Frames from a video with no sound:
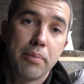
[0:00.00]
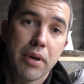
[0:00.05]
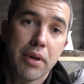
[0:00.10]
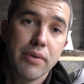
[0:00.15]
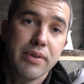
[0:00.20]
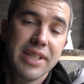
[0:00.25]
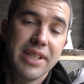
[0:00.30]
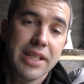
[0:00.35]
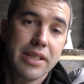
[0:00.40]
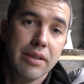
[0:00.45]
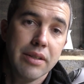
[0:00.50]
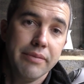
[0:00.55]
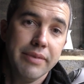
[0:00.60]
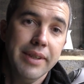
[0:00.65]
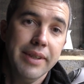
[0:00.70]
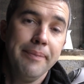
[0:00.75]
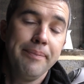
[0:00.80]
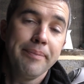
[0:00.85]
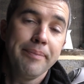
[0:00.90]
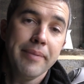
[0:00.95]
process of
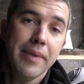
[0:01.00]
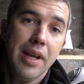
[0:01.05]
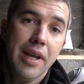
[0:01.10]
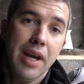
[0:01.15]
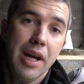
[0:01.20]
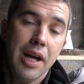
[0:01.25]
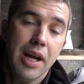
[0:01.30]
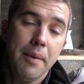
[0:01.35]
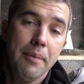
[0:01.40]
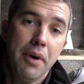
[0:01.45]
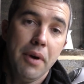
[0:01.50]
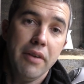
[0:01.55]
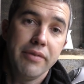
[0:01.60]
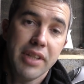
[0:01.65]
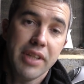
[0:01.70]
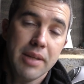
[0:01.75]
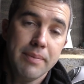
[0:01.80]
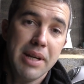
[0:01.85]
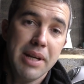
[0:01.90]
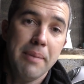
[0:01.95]
it. I've
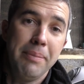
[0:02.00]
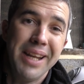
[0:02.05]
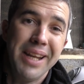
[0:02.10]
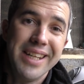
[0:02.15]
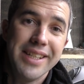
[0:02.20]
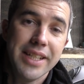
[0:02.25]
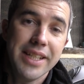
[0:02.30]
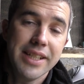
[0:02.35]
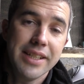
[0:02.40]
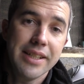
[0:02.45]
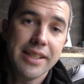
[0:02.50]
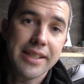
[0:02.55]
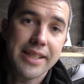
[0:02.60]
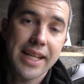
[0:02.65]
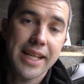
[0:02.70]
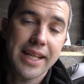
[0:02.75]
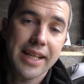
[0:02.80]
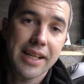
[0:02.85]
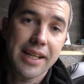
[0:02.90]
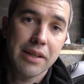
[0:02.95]
done a bit of blending,
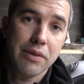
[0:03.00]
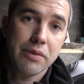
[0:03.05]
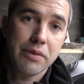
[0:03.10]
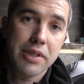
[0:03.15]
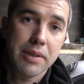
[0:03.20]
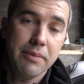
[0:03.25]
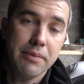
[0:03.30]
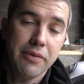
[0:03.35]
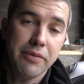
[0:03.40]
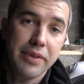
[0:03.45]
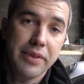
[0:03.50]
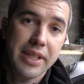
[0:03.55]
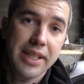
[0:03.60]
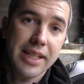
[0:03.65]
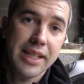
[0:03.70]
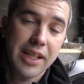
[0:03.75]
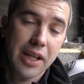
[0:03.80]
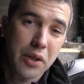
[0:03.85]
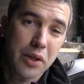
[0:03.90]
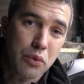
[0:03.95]
taken out some of
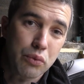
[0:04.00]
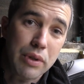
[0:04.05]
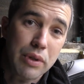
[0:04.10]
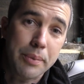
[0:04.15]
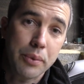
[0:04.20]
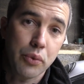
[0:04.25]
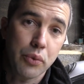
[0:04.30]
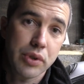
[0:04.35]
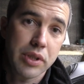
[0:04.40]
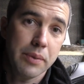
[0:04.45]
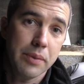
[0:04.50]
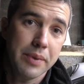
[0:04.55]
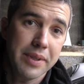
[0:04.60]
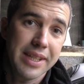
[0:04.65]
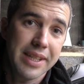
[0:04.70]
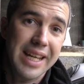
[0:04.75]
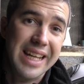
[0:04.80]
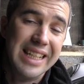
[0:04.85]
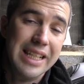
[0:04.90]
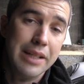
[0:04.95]
the kind of ripples that were
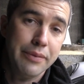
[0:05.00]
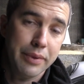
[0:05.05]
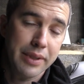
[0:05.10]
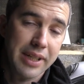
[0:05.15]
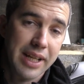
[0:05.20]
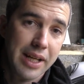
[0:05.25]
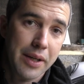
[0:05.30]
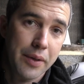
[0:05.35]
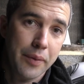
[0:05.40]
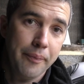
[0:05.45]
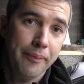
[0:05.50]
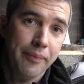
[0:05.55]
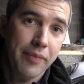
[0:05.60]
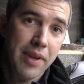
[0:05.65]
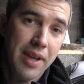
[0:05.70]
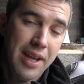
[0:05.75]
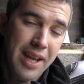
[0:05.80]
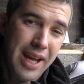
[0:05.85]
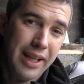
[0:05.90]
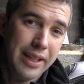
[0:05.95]
there, leveled it out,
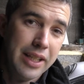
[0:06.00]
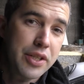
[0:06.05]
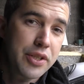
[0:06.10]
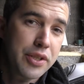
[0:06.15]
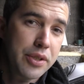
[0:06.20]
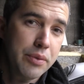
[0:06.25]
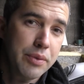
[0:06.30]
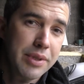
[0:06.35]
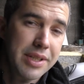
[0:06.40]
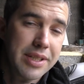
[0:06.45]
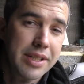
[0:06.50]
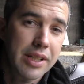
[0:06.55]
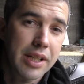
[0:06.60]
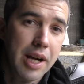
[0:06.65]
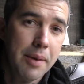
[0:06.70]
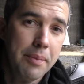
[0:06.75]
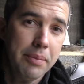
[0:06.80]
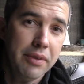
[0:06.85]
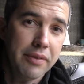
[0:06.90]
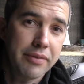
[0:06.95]
and there's still just a
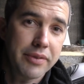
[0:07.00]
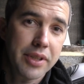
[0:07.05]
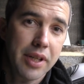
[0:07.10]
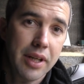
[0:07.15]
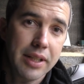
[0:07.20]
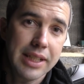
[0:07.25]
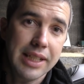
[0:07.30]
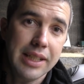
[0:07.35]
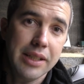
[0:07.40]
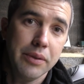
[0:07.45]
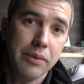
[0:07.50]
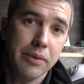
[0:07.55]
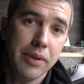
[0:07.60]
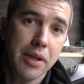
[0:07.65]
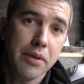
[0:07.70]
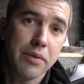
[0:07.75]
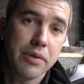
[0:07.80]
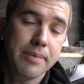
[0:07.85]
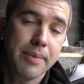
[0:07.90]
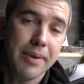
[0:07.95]
couple of tiny little
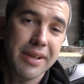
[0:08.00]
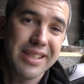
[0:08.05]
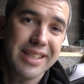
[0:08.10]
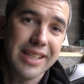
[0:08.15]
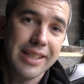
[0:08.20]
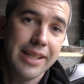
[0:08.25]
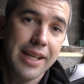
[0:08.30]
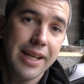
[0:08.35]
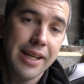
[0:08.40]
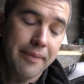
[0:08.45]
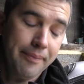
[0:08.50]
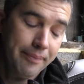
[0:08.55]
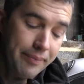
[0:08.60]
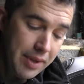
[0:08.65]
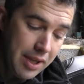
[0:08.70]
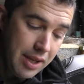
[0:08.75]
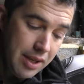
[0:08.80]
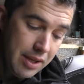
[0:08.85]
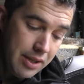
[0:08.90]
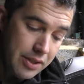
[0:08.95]
low spots in there.
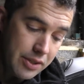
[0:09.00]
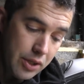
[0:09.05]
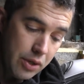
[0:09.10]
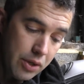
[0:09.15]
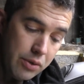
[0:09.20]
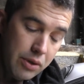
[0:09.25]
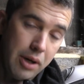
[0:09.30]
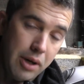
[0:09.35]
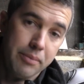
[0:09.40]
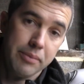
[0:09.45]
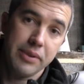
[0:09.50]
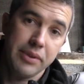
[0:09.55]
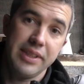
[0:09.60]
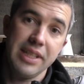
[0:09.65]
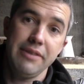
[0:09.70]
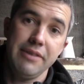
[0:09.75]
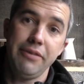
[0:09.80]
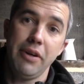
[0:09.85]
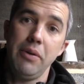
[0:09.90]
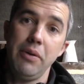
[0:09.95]
So I'm
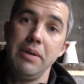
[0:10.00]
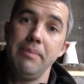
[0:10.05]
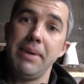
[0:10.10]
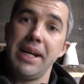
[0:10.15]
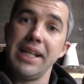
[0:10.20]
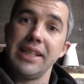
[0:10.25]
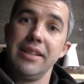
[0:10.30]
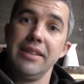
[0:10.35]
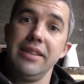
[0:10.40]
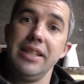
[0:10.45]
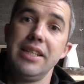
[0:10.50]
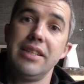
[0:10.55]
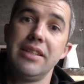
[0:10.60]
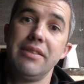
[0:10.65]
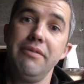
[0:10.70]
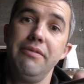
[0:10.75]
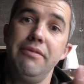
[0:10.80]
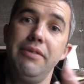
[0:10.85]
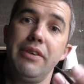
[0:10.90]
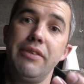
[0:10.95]
defaulting back to this
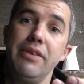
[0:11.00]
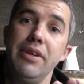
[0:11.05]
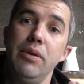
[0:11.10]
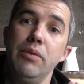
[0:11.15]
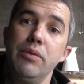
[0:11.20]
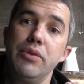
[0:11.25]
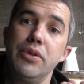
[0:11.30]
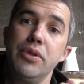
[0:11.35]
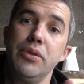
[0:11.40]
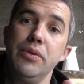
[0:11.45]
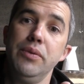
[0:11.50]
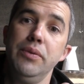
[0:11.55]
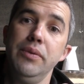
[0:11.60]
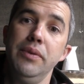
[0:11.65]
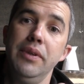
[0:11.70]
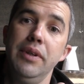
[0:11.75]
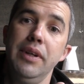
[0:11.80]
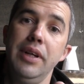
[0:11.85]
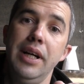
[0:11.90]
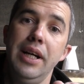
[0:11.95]
very old tool,
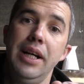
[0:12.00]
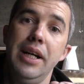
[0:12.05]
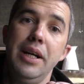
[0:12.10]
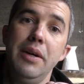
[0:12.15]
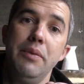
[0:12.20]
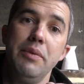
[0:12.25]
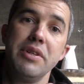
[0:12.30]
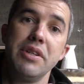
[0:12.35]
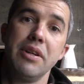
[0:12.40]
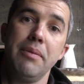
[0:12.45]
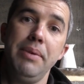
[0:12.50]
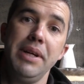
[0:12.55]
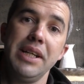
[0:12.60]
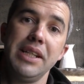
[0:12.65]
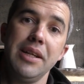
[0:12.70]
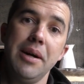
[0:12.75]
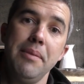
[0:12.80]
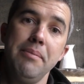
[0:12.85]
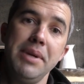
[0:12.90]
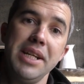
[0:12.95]
which I
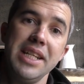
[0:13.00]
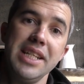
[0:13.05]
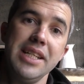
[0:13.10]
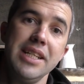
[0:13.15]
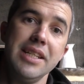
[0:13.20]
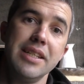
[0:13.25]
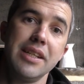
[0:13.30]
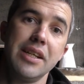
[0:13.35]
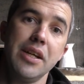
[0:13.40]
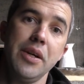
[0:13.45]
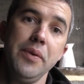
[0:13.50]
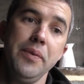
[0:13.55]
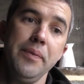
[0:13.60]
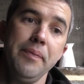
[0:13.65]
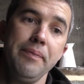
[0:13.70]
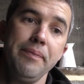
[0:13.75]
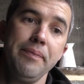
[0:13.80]
picked up many years ago,